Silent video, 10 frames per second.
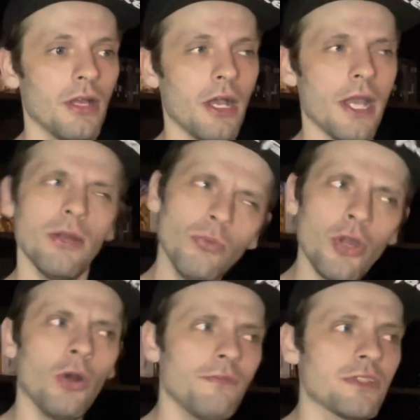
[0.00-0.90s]
I don't
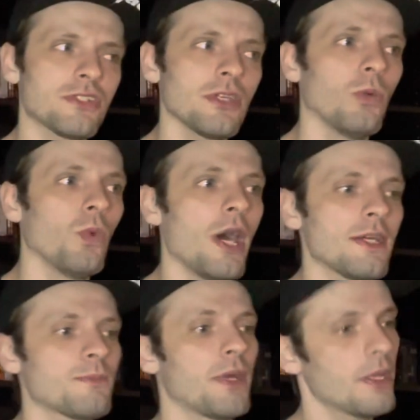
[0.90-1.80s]
know if it still
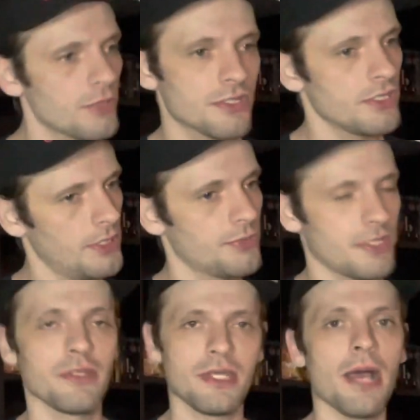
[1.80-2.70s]
was, but it was
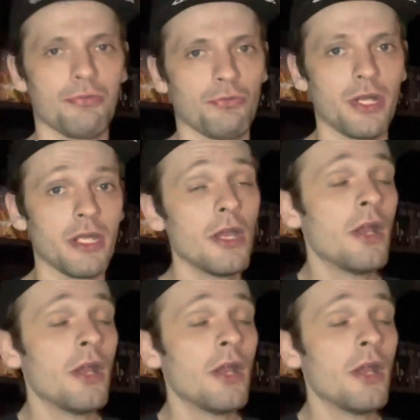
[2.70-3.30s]
in the top three.